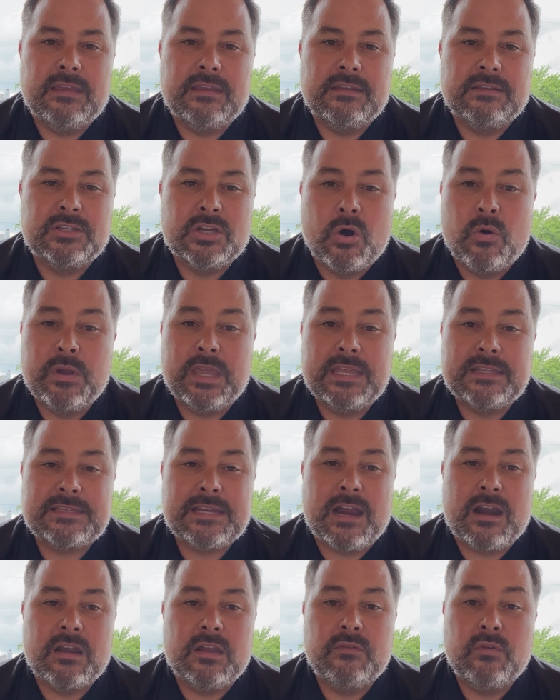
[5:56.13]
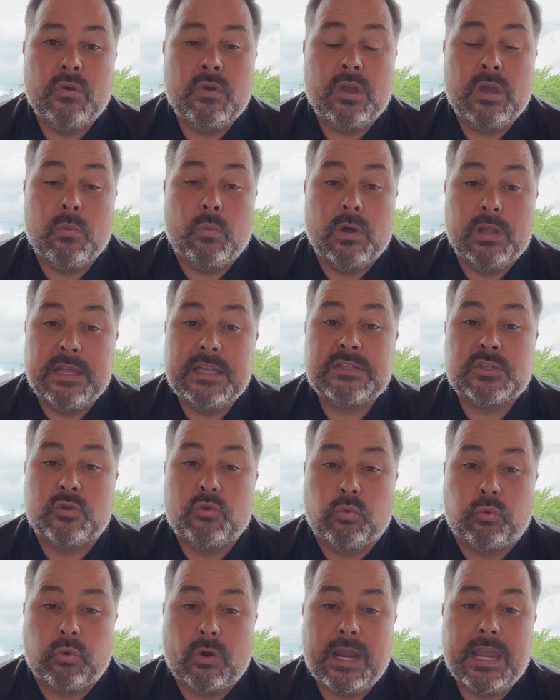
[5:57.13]
Don't get tired of doing good. Well, it's
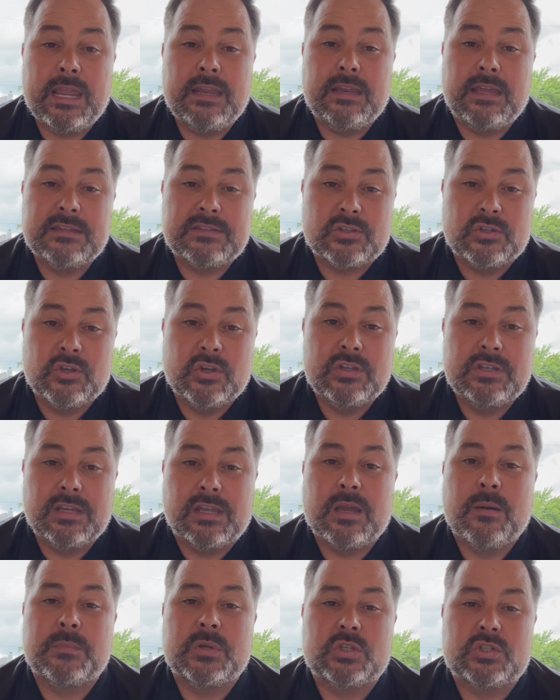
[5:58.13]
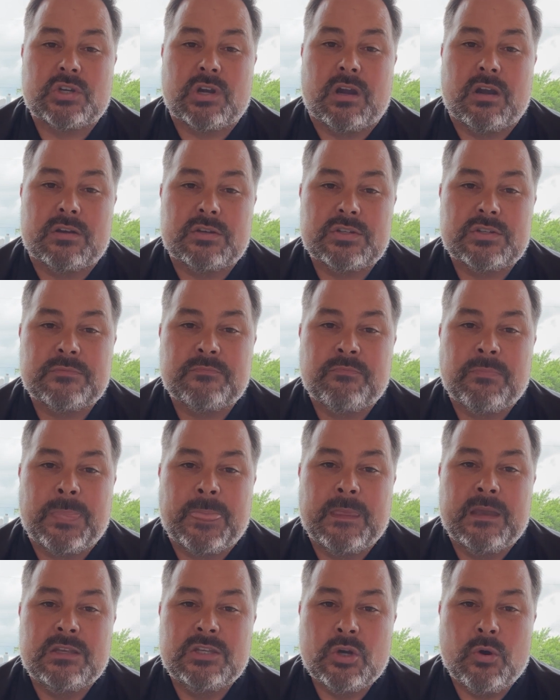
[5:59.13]
great. It's good to come to church.
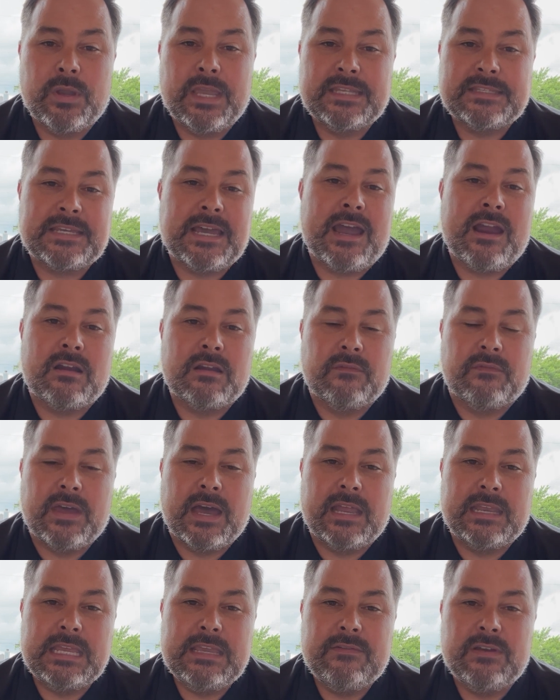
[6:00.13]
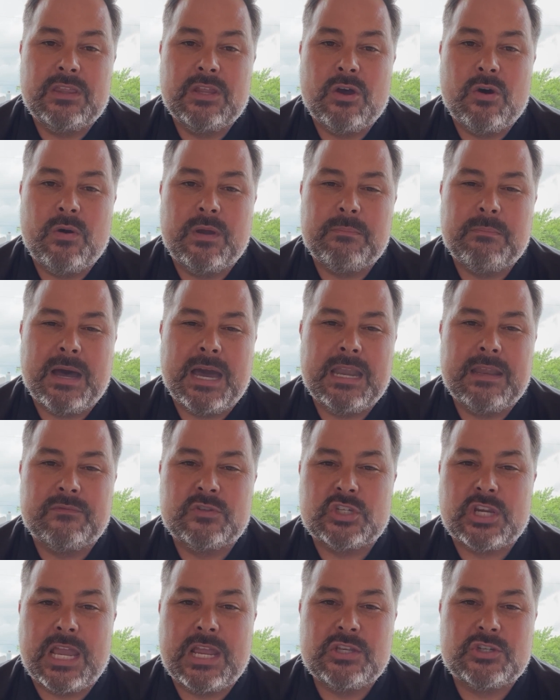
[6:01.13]
Don't get tired of that, even though it might have
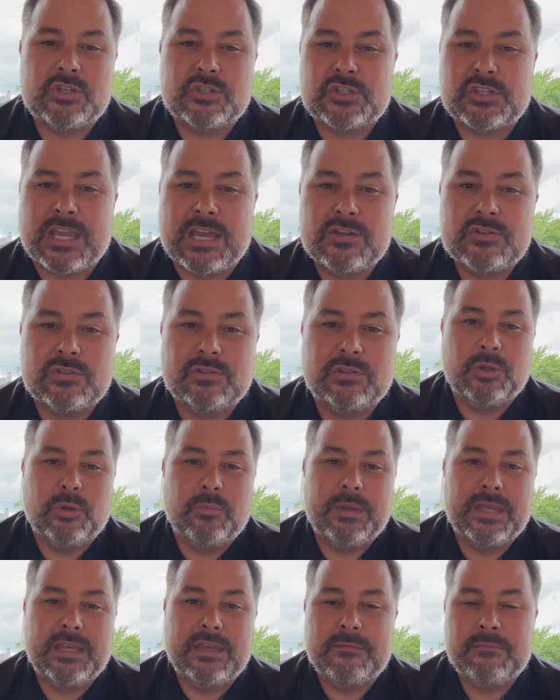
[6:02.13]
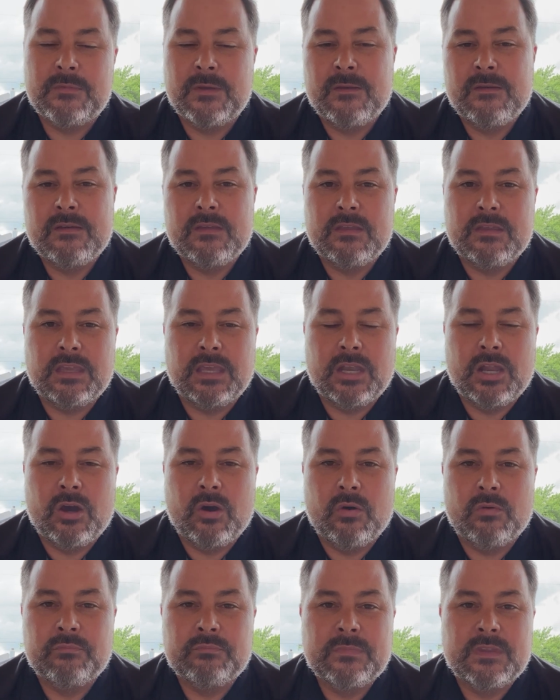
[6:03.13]
changed your schedule bit.
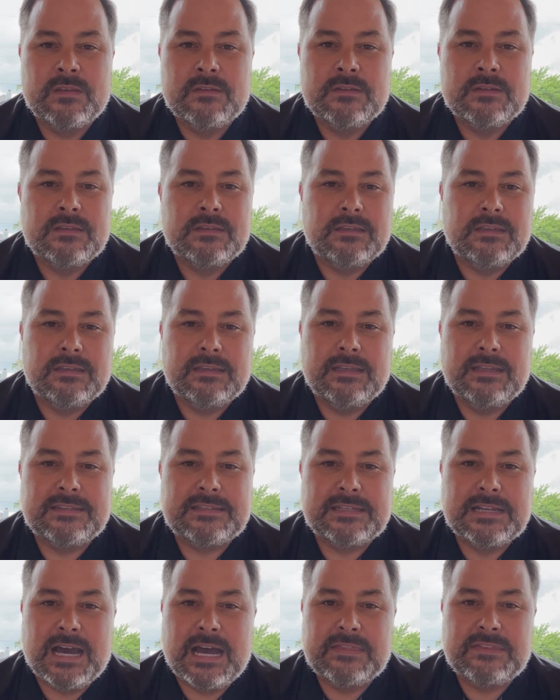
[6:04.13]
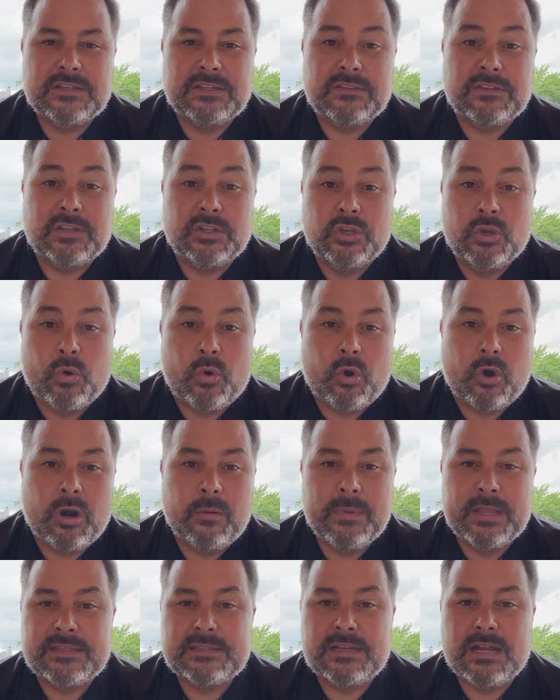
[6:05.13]
It's not the
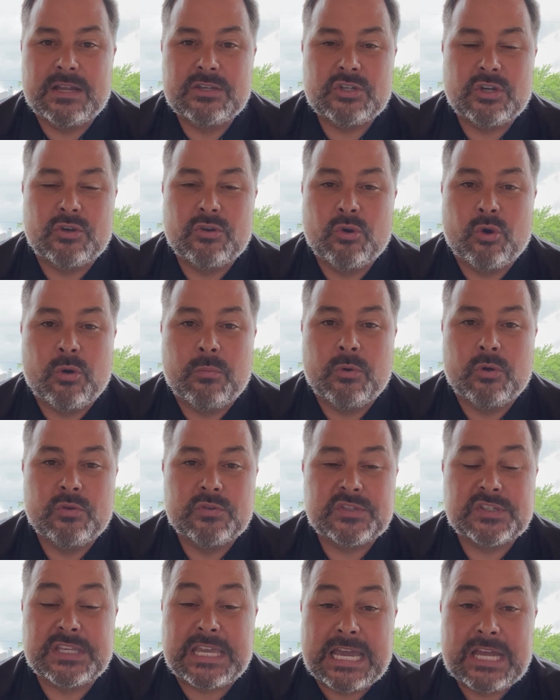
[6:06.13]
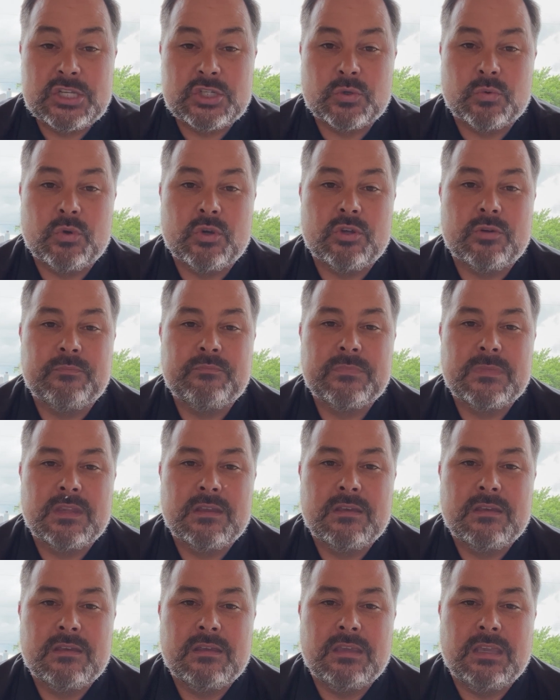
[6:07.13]
norm. It's not your normal schedule.
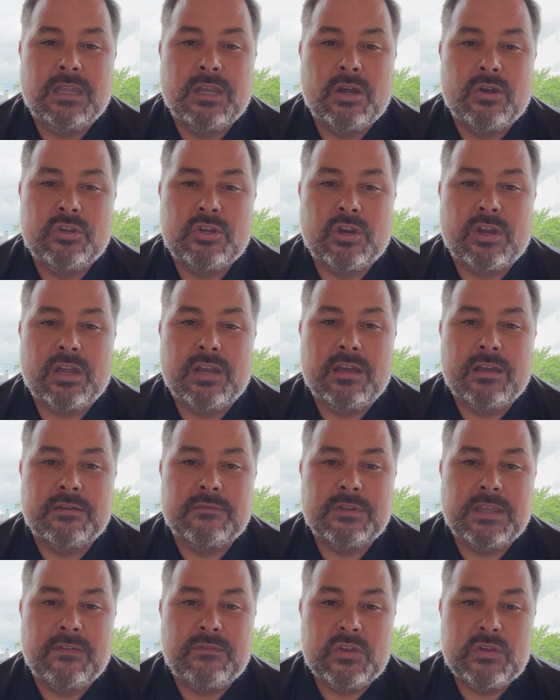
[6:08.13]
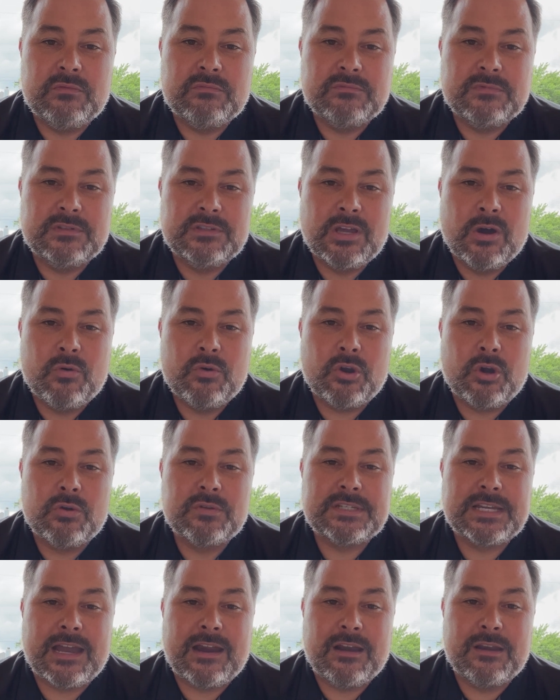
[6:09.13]
If you don't grow
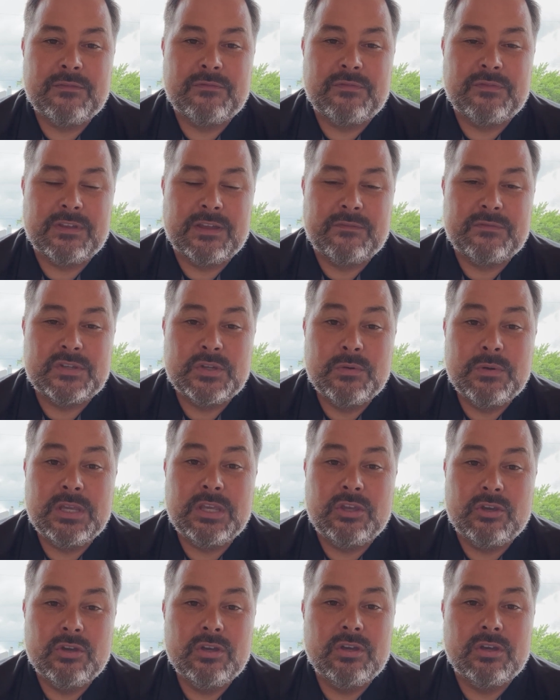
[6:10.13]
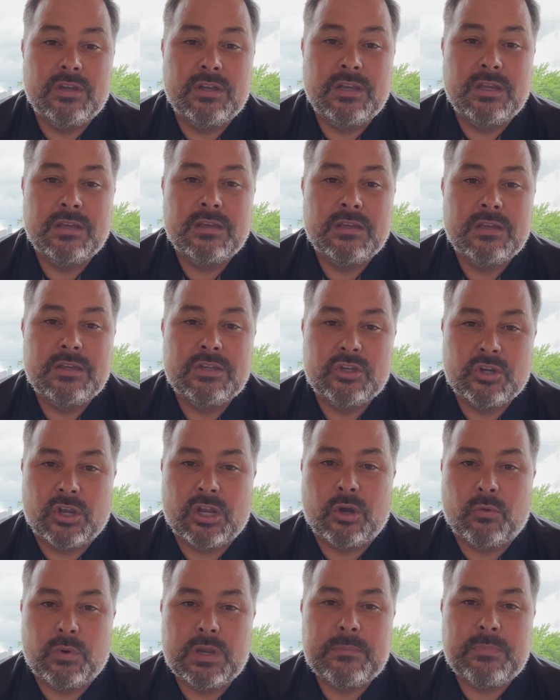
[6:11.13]
tired of doing good, you're going
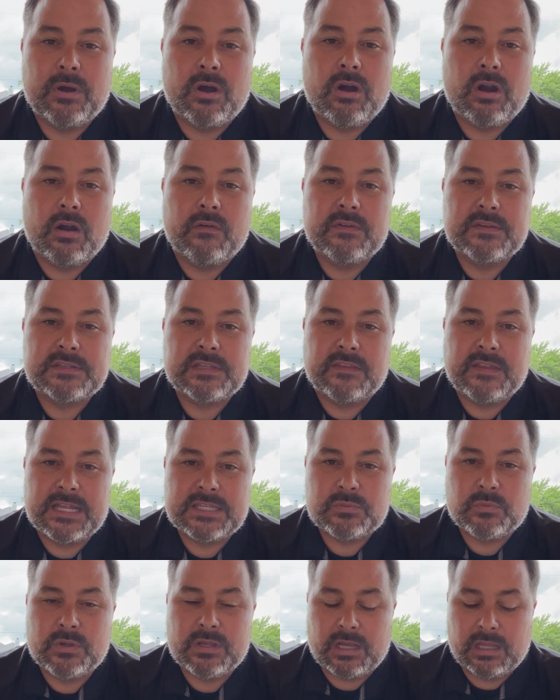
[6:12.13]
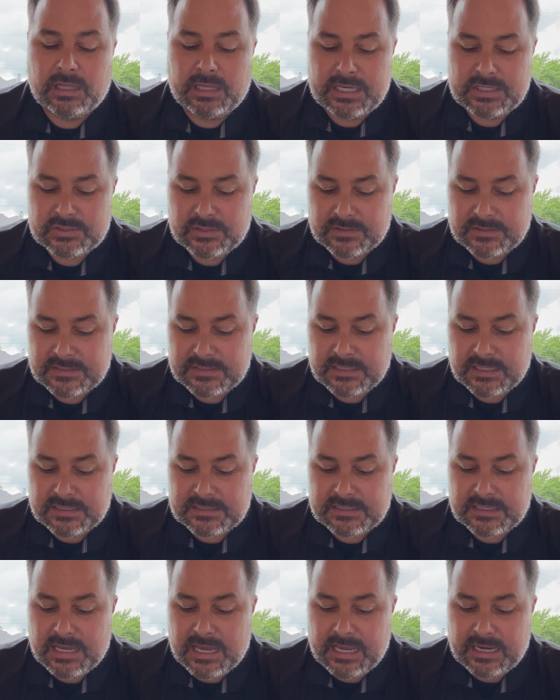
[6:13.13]
to reap a harvest. And that's what Galatians
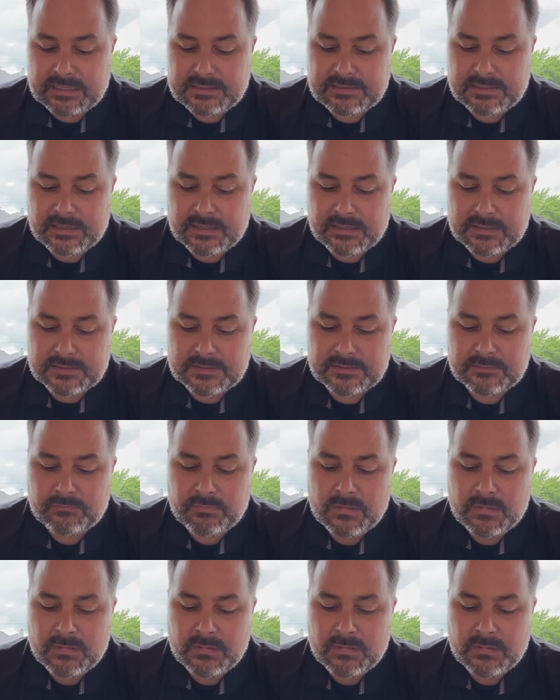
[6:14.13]
6:9 says.